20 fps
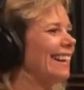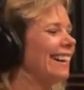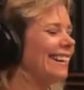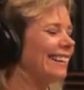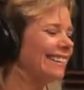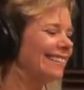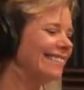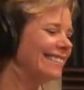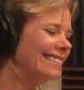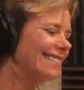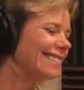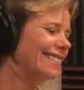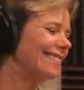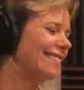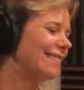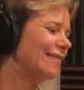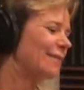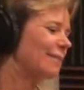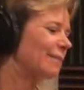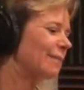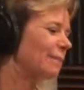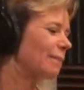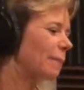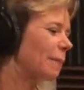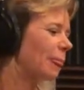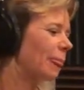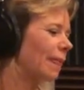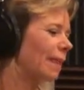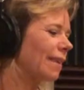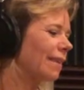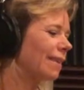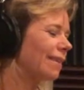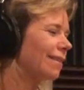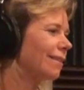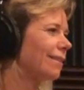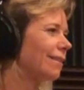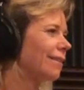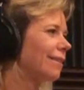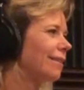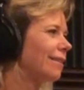
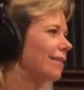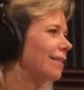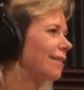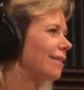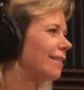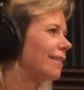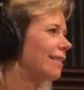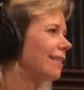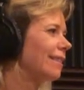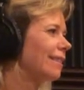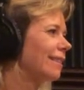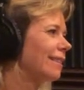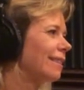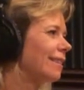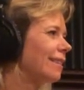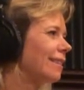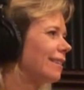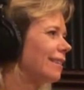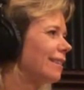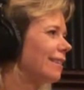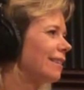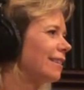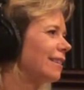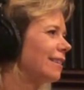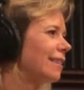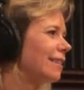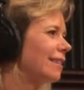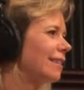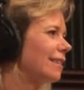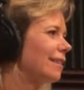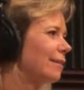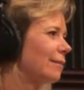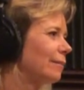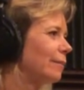(not speaking)